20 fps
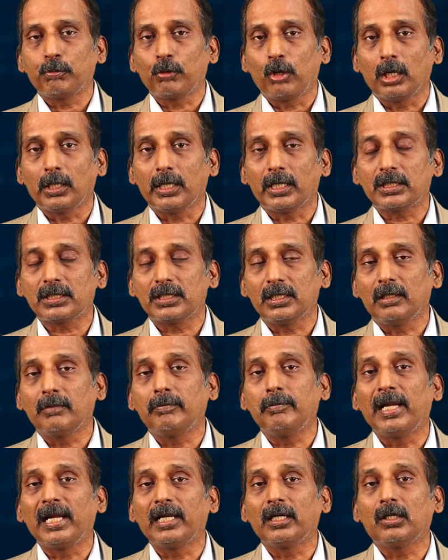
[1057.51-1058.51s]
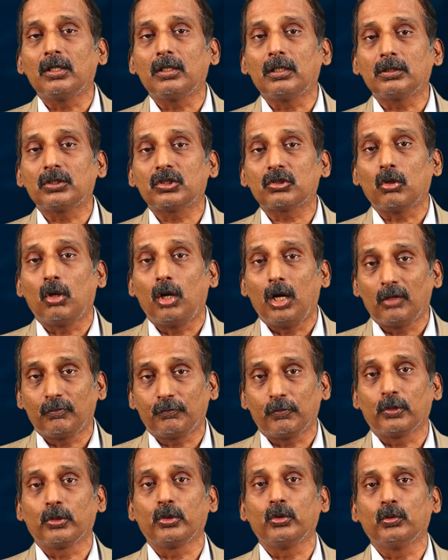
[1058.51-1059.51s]
products that banks
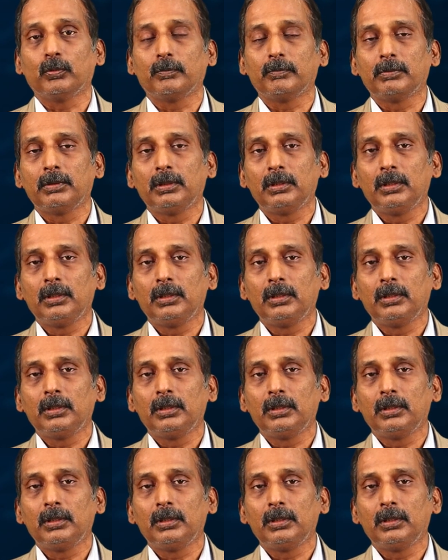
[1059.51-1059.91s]
offer you,